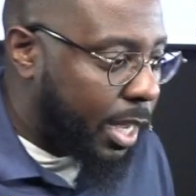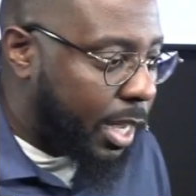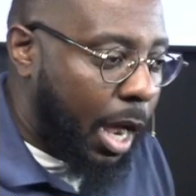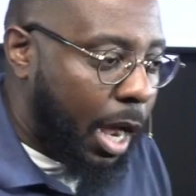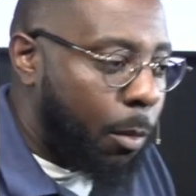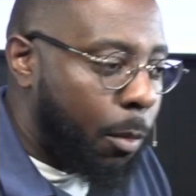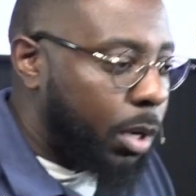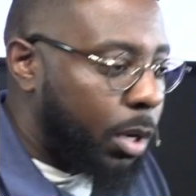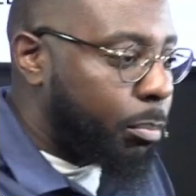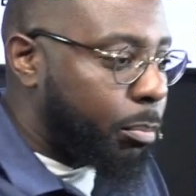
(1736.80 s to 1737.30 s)
and
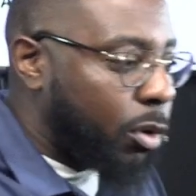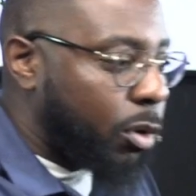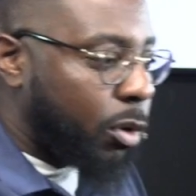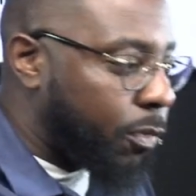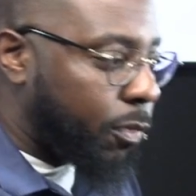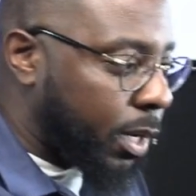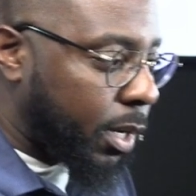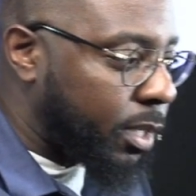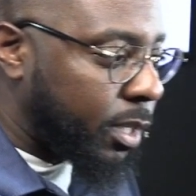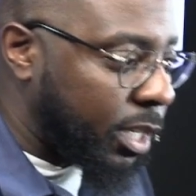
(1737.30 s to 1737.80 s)
I want to
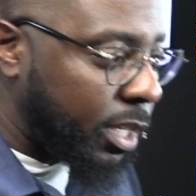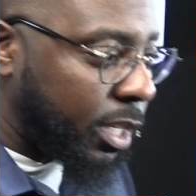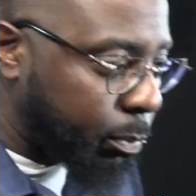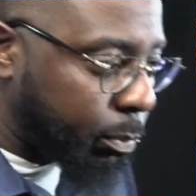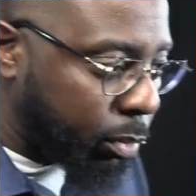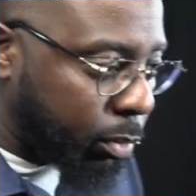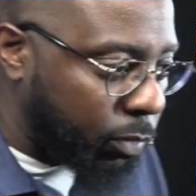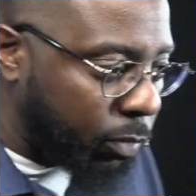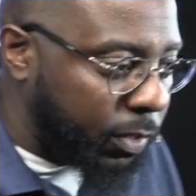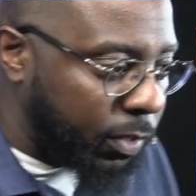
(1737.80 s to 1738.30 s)
prove it or
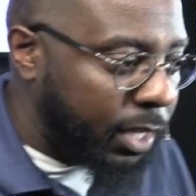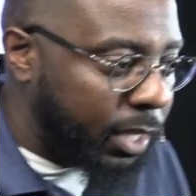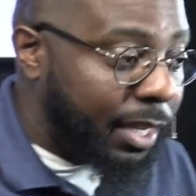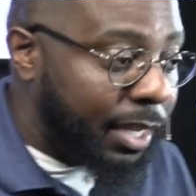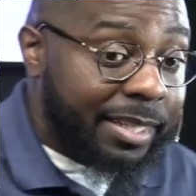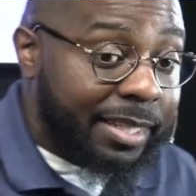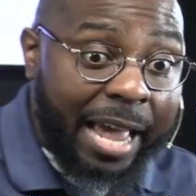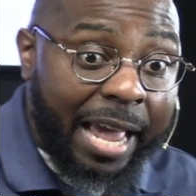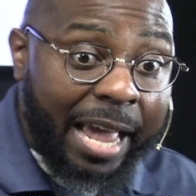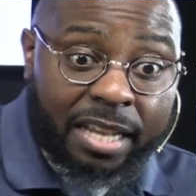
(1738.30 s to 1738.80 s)
disprove it.
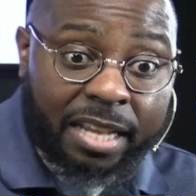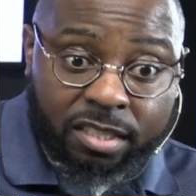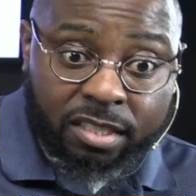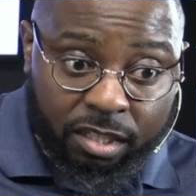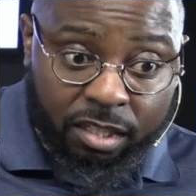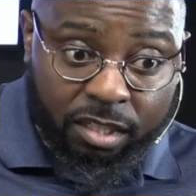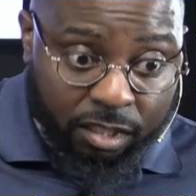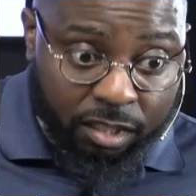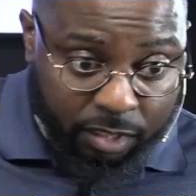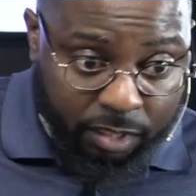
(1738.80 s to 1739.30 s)
That's
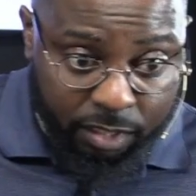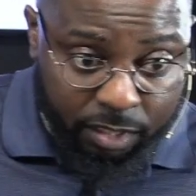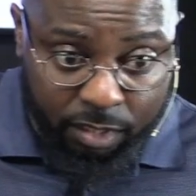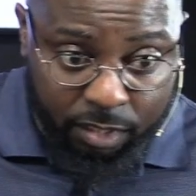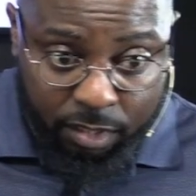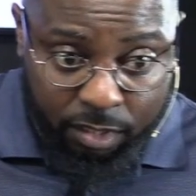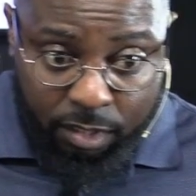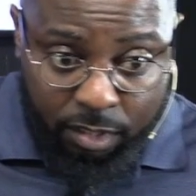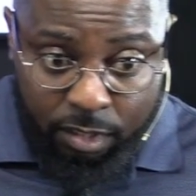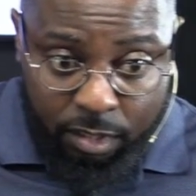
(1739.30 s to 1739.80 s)
good.
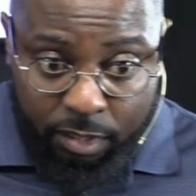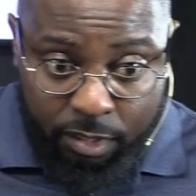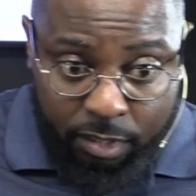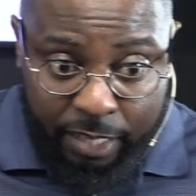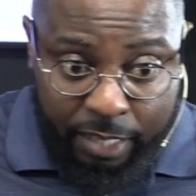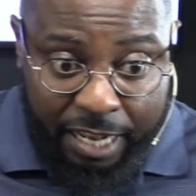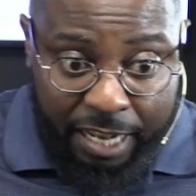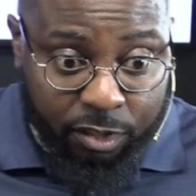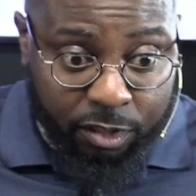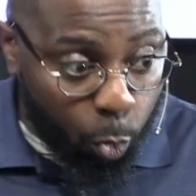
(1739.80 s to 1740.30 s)

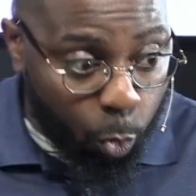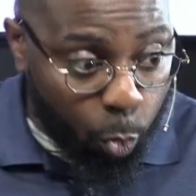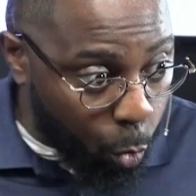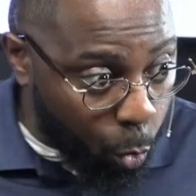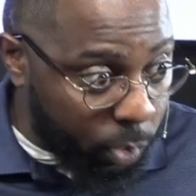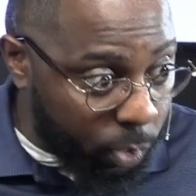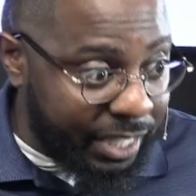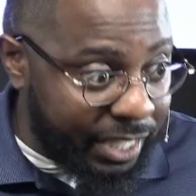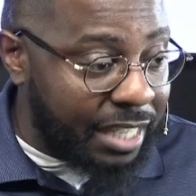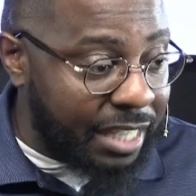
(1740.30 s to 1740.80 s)
That's
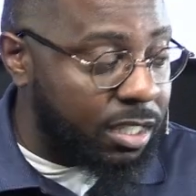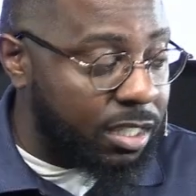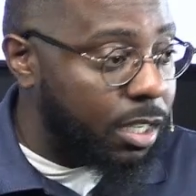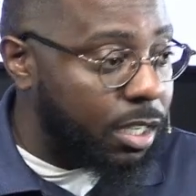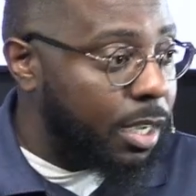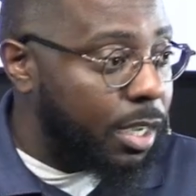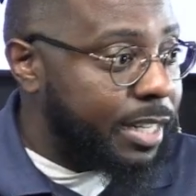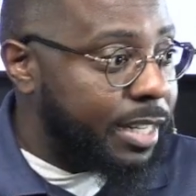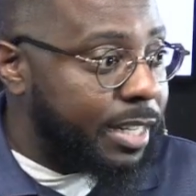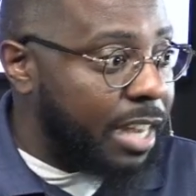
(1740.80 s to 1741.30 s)
cool. Cause that's
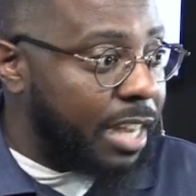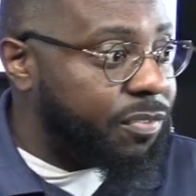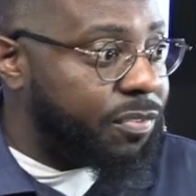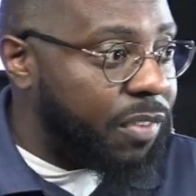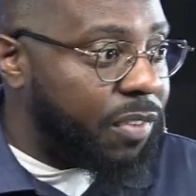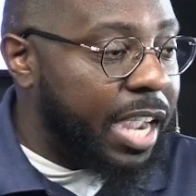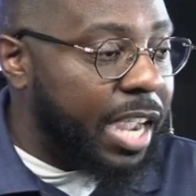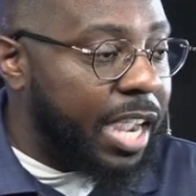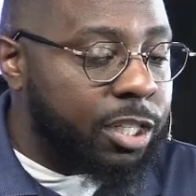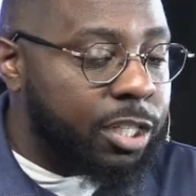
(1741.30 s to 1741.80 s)
a, that's
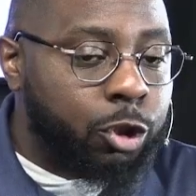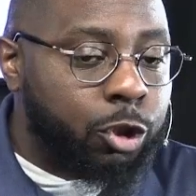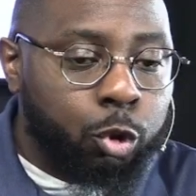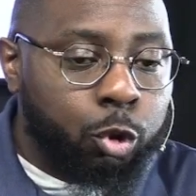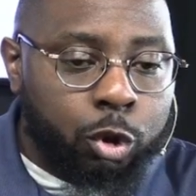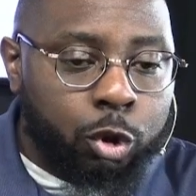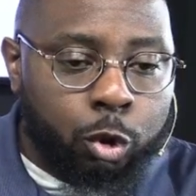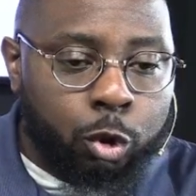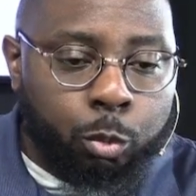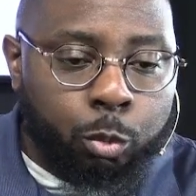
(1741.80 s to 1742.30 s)
fine. Cause
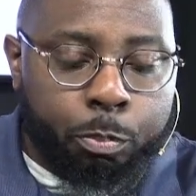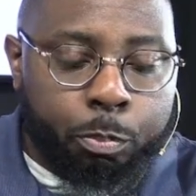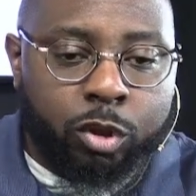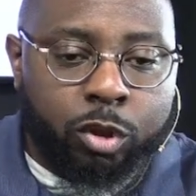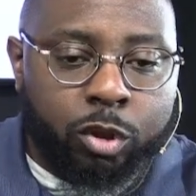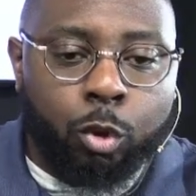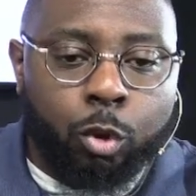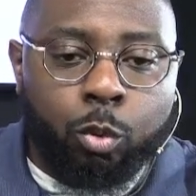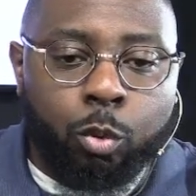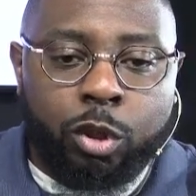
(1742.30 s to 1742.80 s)
you, you,
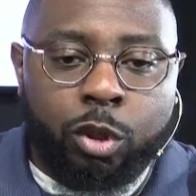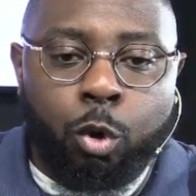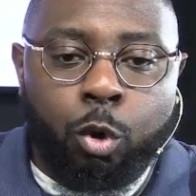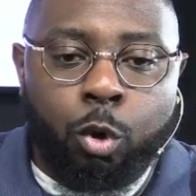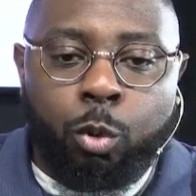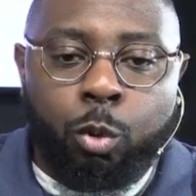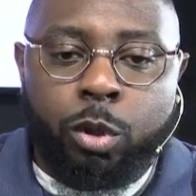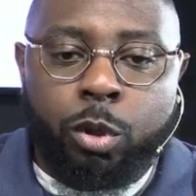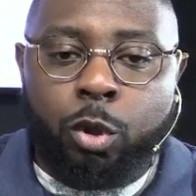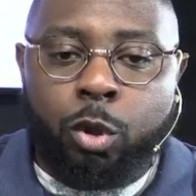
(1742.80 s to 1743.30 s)
you,
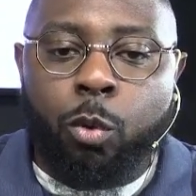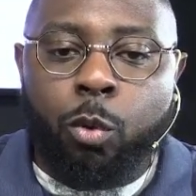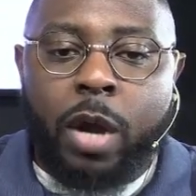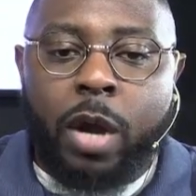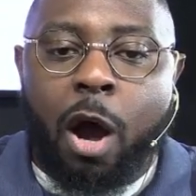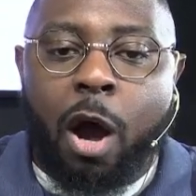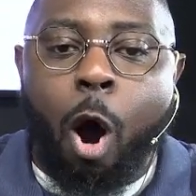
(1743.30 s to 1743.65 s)
you, you,